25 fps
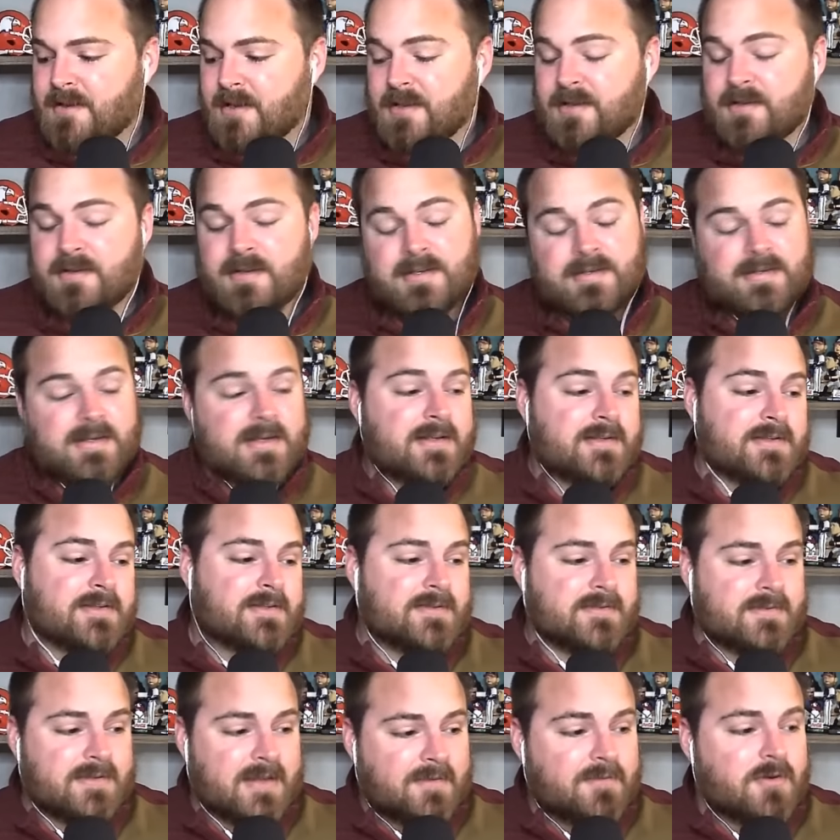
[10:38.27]

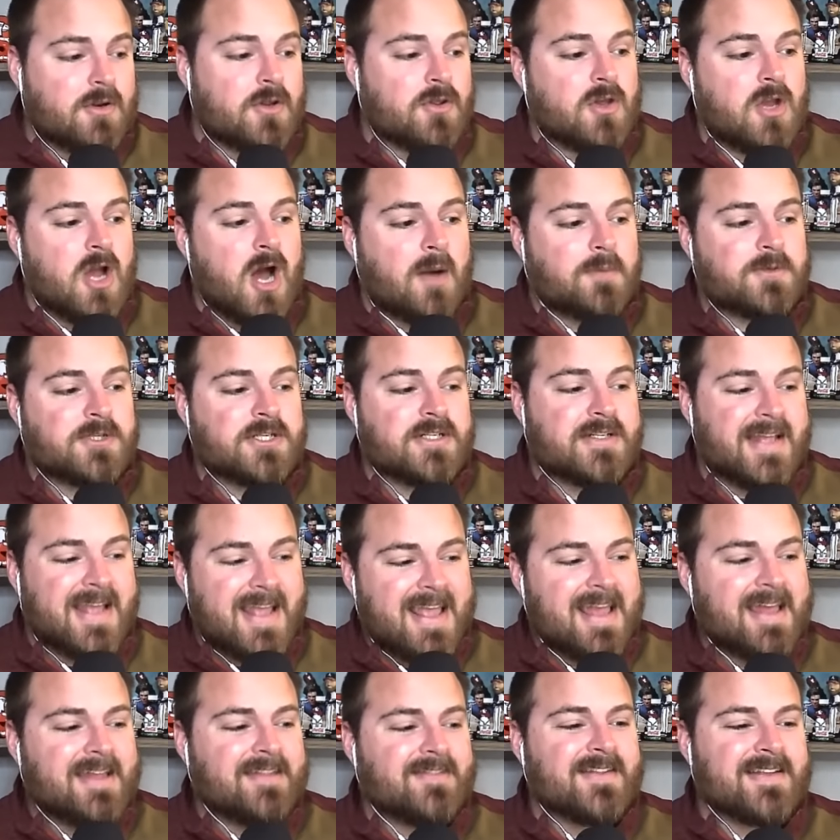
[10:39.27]
is giving you the option
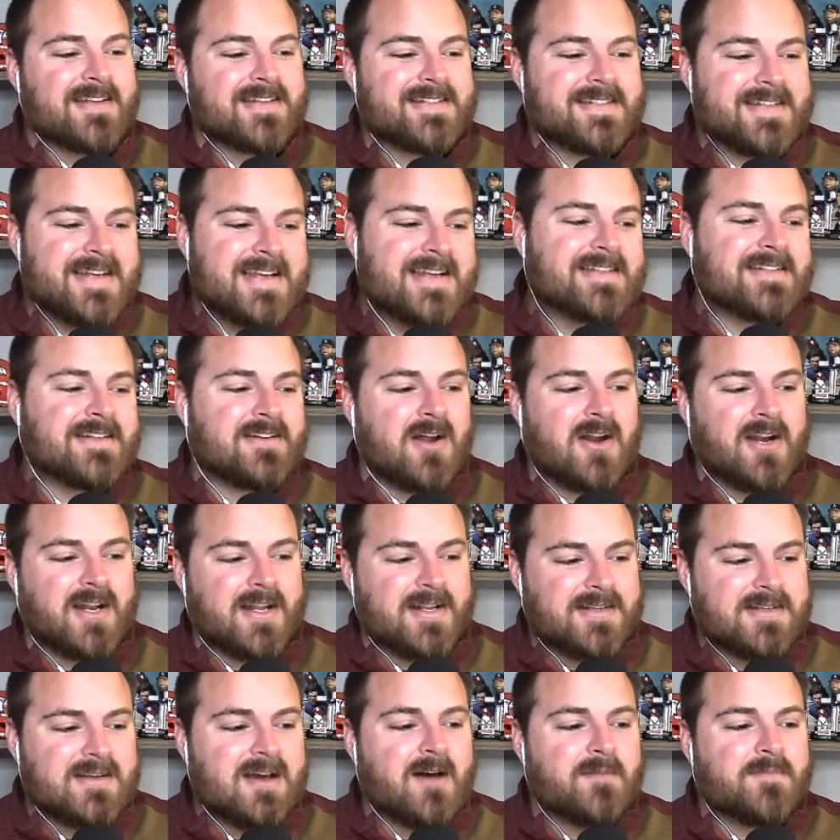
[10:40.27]
to end the season on
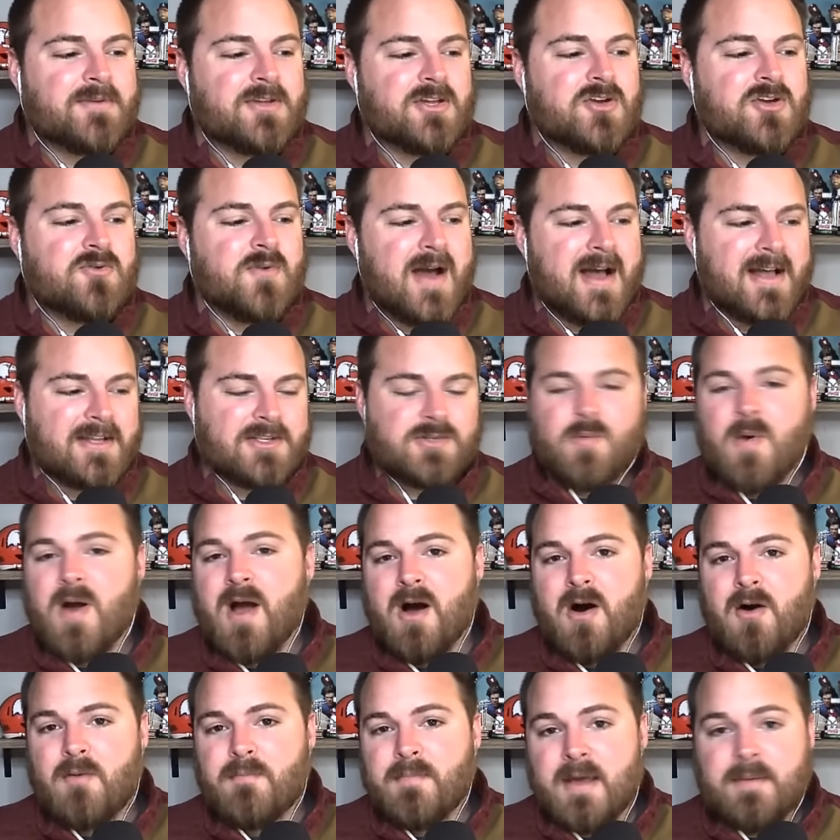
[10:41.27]
a W as well.